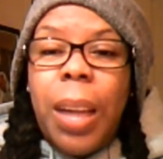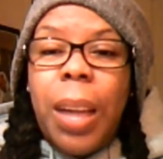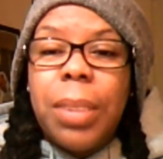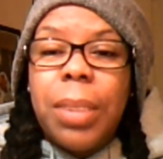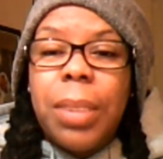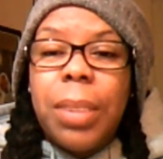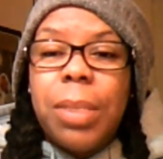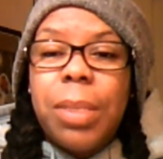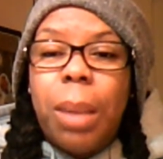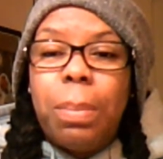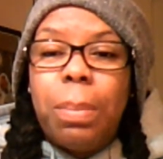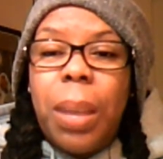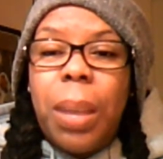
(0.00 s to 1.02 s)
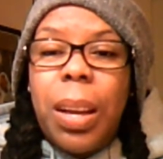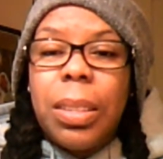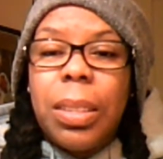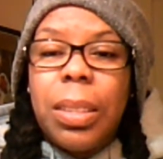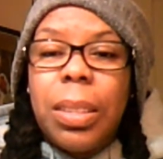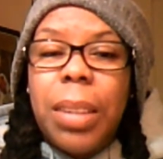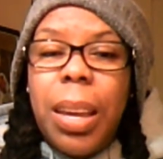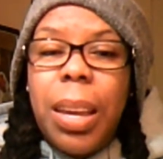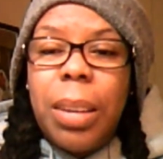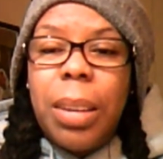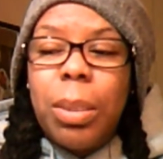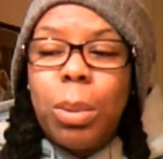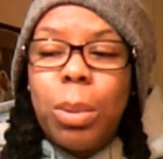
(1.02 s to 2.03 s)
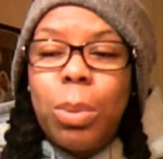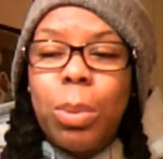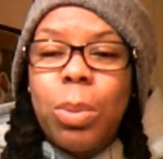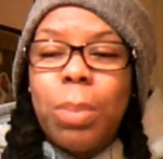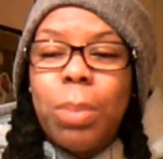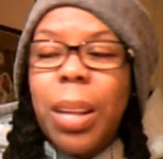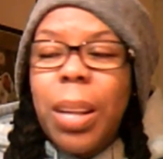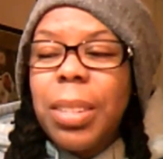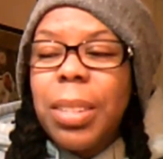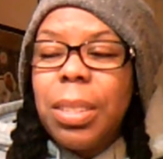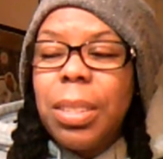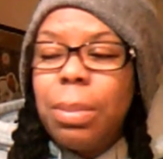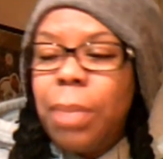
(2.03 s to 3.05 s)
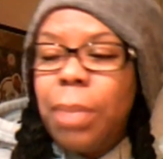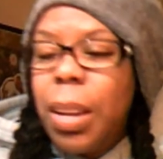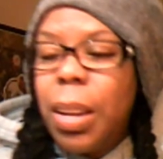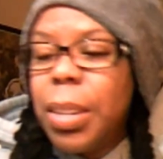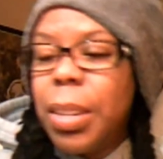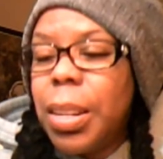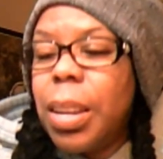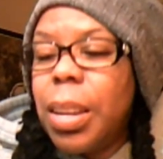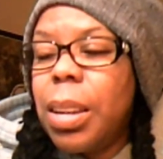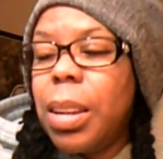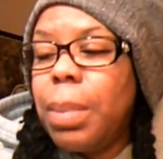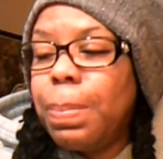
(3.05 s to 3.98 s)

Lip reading: I stopped buying the candles, but I did find a